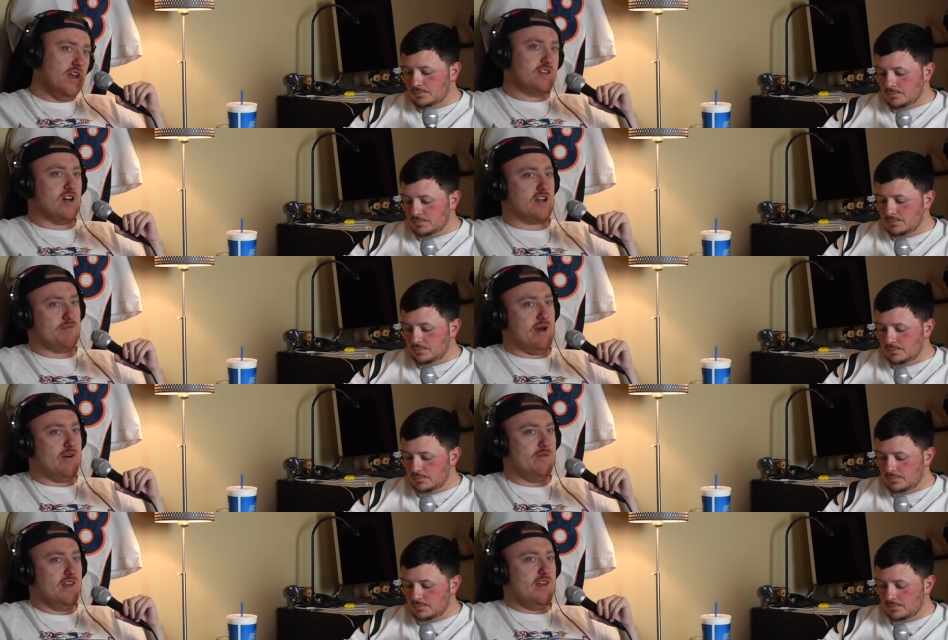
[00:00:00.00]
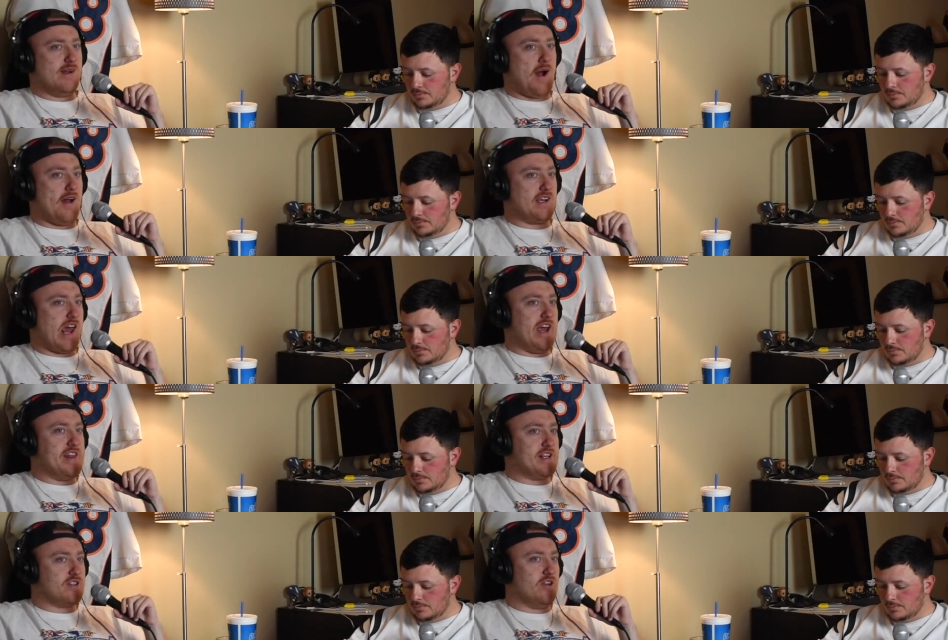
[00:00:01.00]
Speaker 1: Talk about a guy
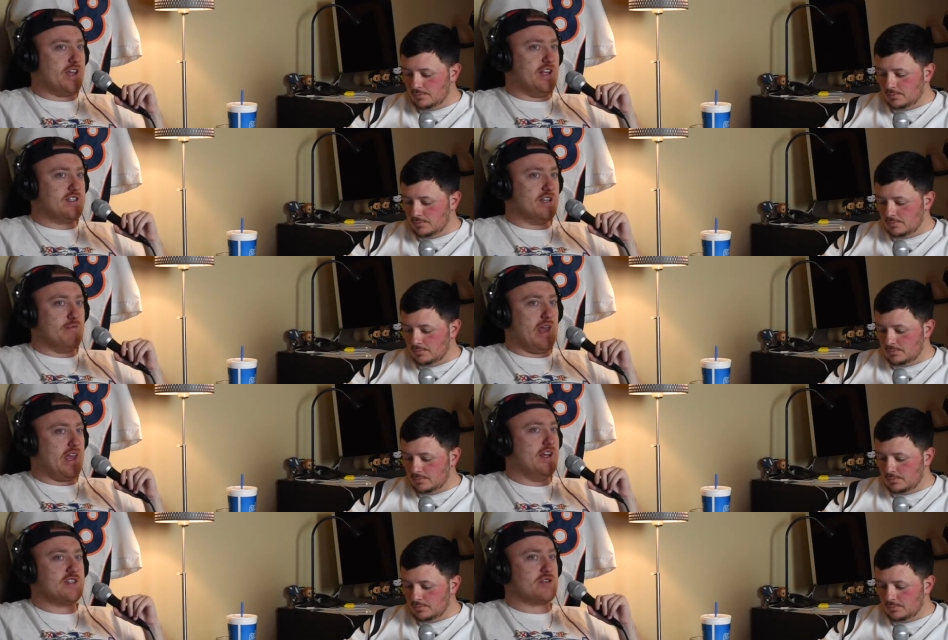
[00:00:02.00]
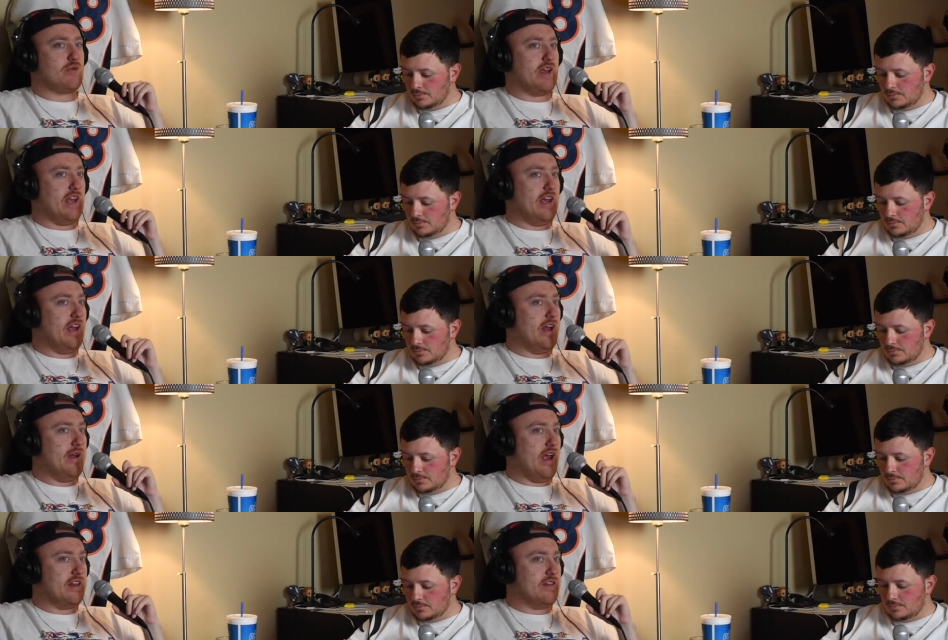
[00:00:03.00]
that's looking to make history
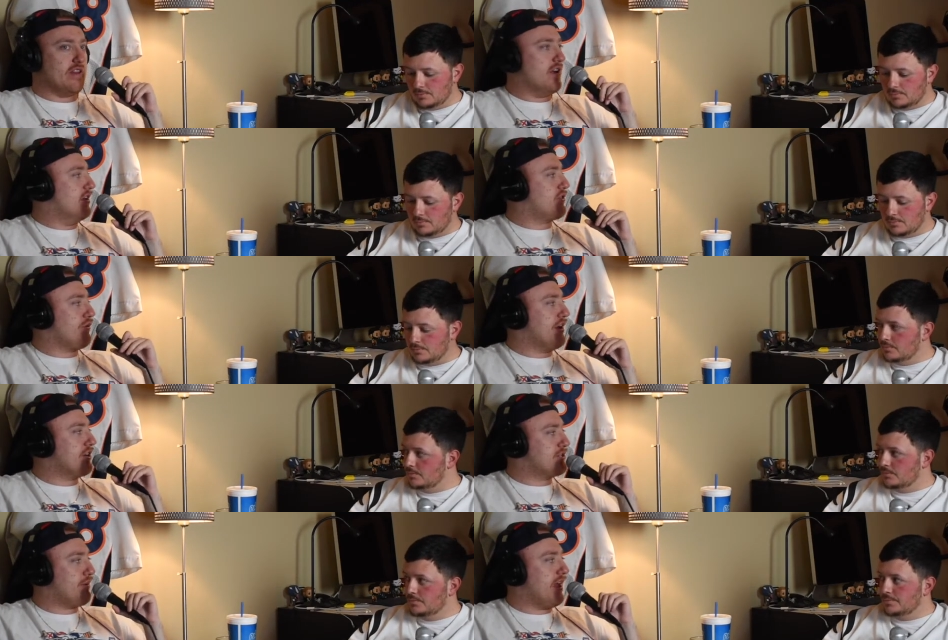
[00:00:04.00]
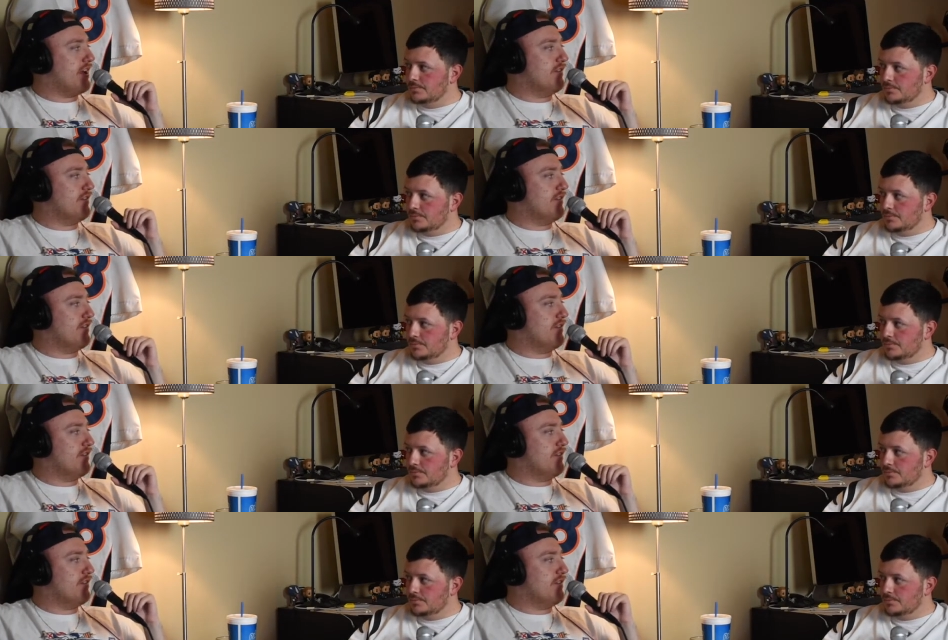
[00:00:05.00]
in, a three-year span